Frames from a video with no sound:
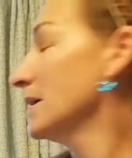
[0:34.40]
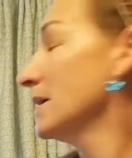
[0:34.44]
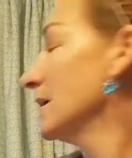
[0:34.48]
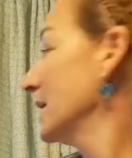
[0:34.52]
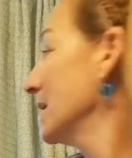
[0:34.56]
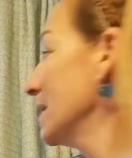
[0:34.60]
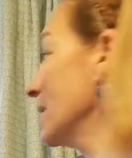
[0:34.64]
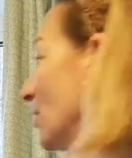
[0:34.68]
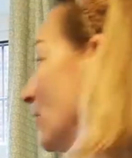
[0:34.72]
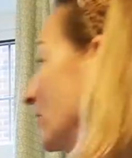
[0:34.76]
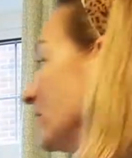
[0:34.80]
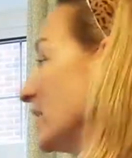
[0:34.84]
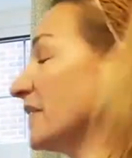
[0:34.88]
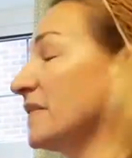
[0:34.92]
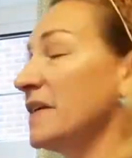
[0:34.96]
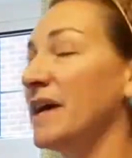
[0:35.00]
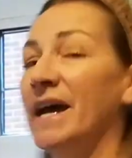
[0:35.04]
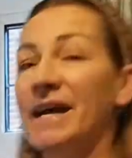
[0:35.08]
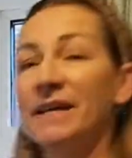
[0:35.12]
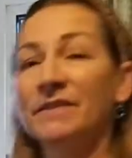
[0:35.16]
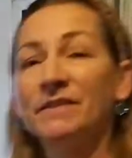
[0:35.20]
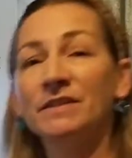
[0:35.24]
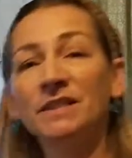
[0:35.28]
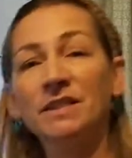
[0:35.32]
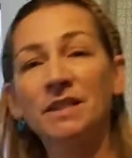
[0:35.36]
On the other
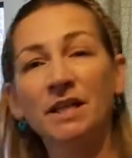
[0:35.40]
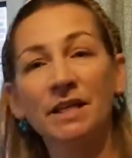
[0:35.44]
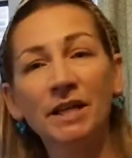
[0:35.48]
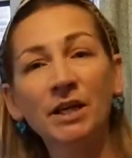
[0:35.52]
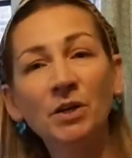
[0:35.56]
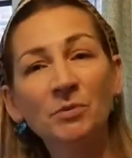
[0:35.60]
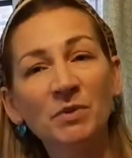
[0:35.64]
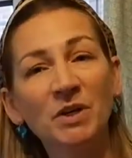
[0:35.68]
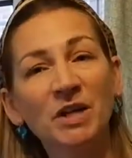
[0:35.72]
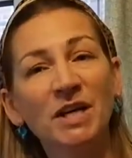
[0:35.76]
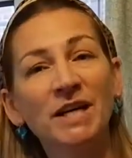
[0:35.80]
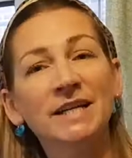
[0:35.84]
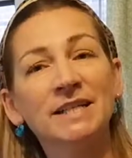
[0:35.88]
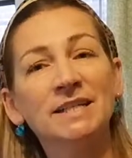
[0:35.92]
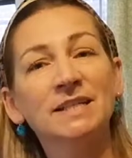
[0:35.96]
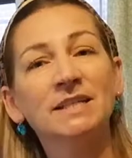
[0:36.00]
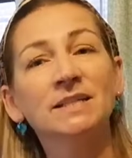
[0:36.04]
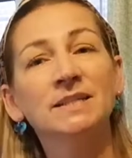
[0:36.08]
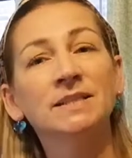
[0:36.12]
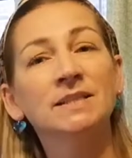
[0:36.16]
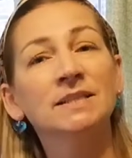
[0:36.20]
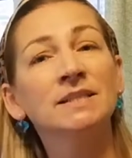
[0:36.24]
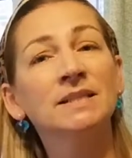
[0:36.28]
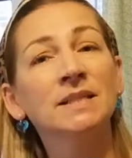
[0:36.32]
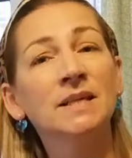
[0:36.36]
hand, the
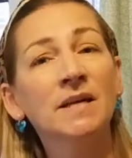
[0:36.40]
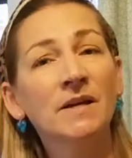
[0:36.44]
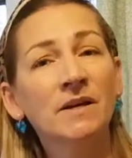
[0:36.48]
curtains